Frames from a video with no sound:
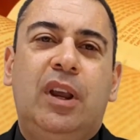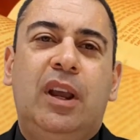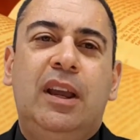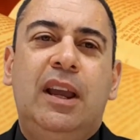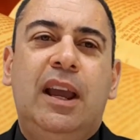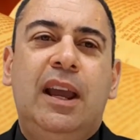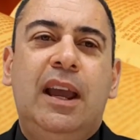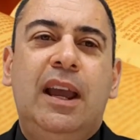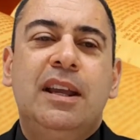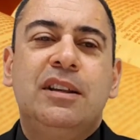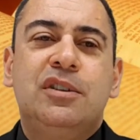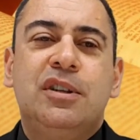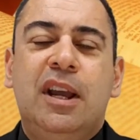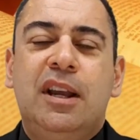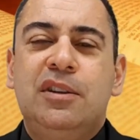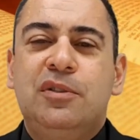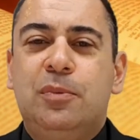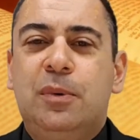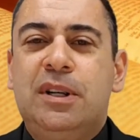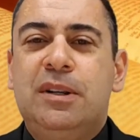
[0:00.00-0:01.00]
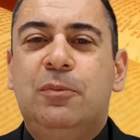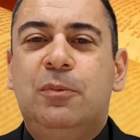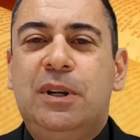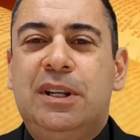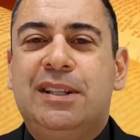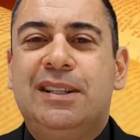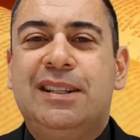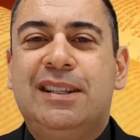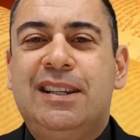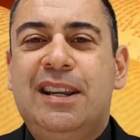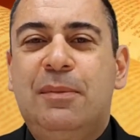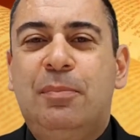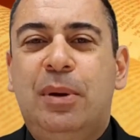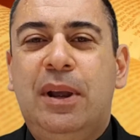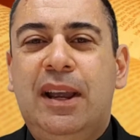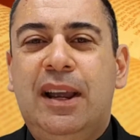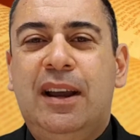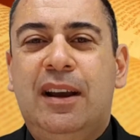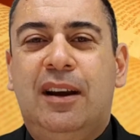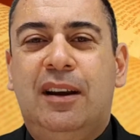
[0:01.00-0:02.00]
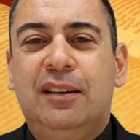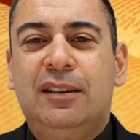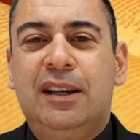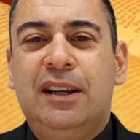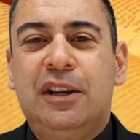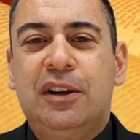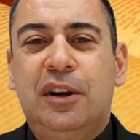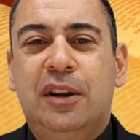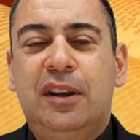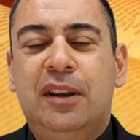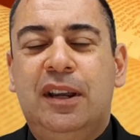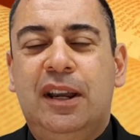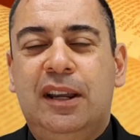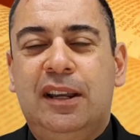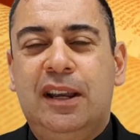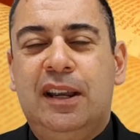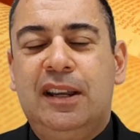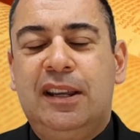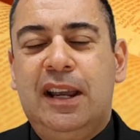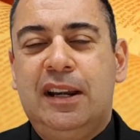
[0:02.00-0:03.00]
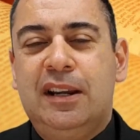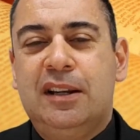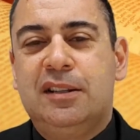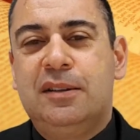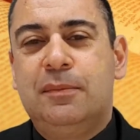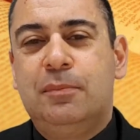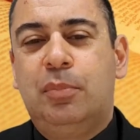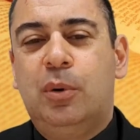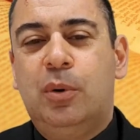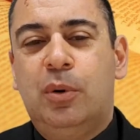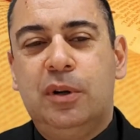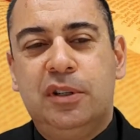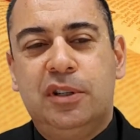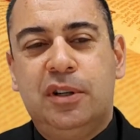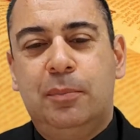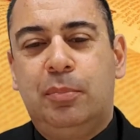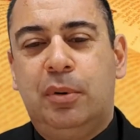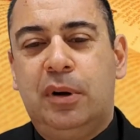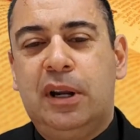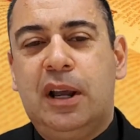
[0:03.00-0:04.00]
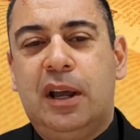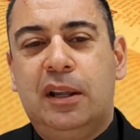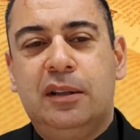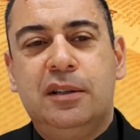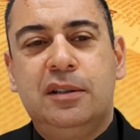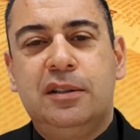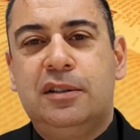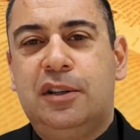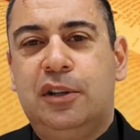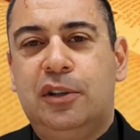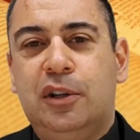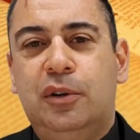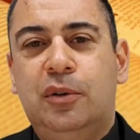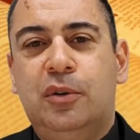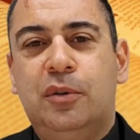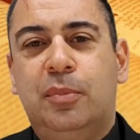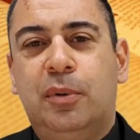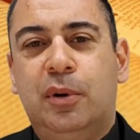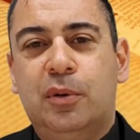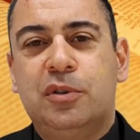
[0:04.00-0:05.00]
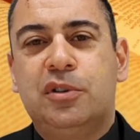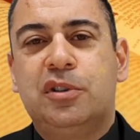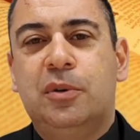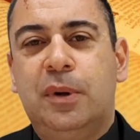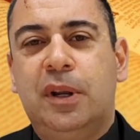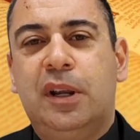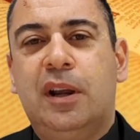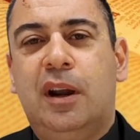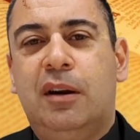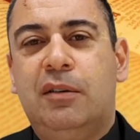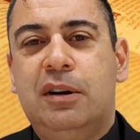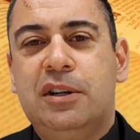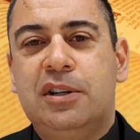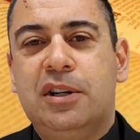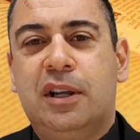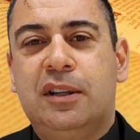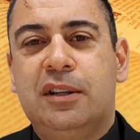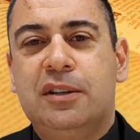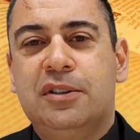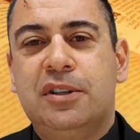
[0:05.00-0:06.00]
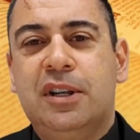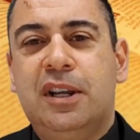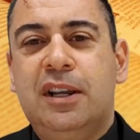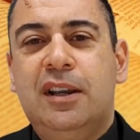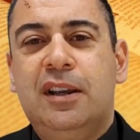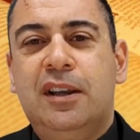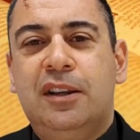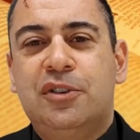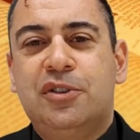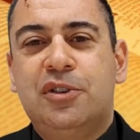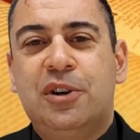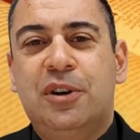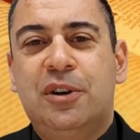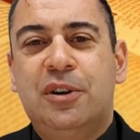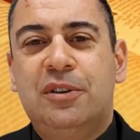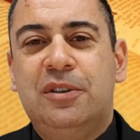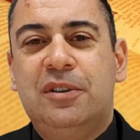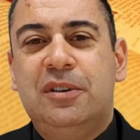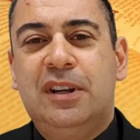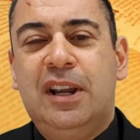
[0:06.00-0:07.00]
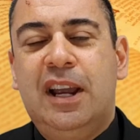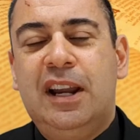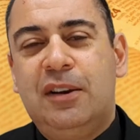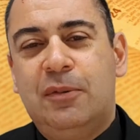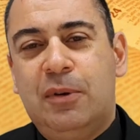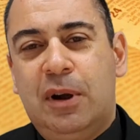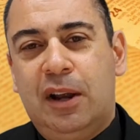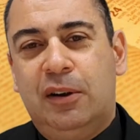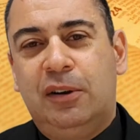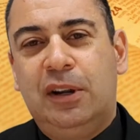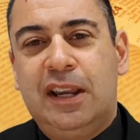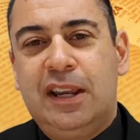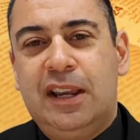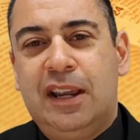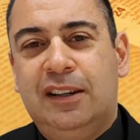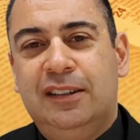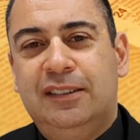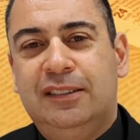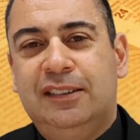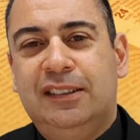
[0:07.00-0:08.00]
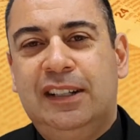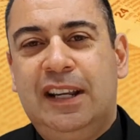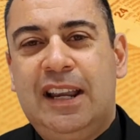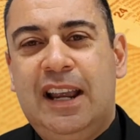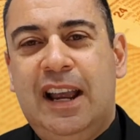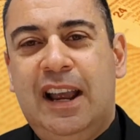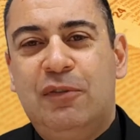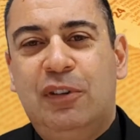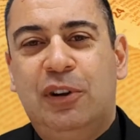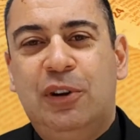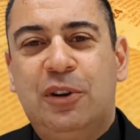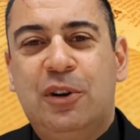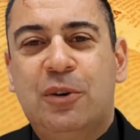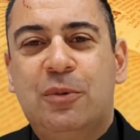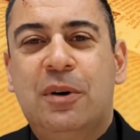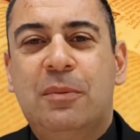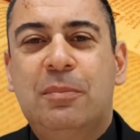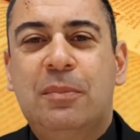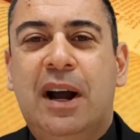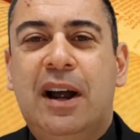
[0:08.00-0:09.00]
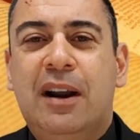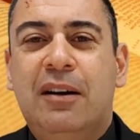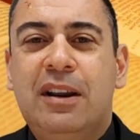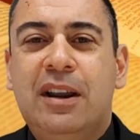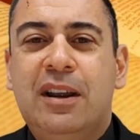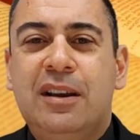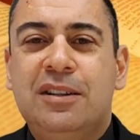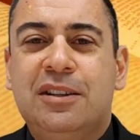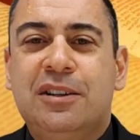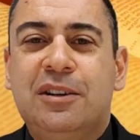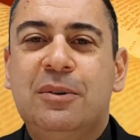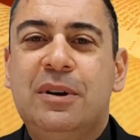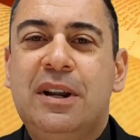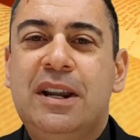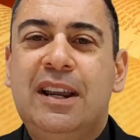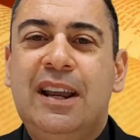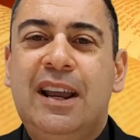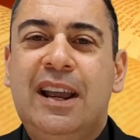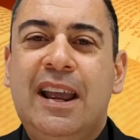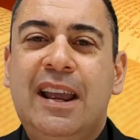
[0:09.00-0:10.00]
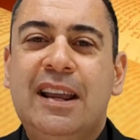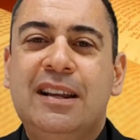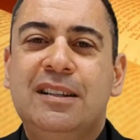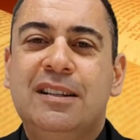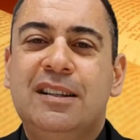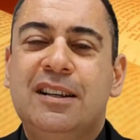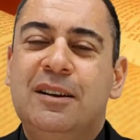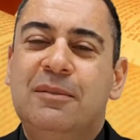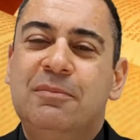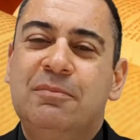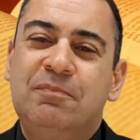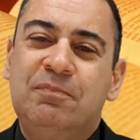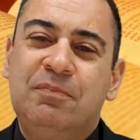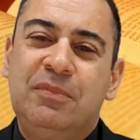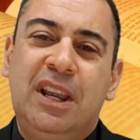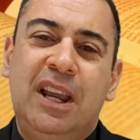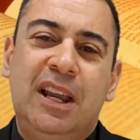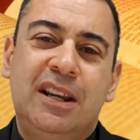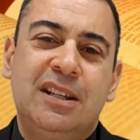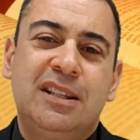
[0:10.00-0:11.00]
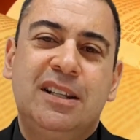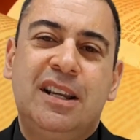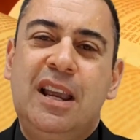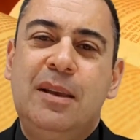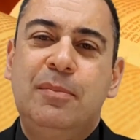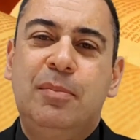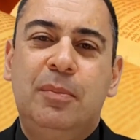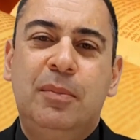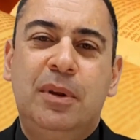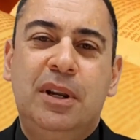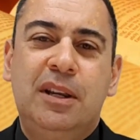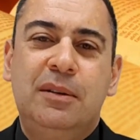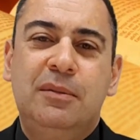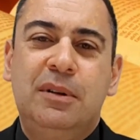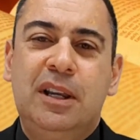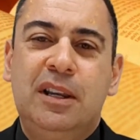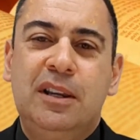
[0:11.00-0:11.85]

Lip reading: as we step out, you know, again, it's important to bring others to the Lord, but also encourage others. So anyway, I'll let you have a look at what Mario's doing and just keep him in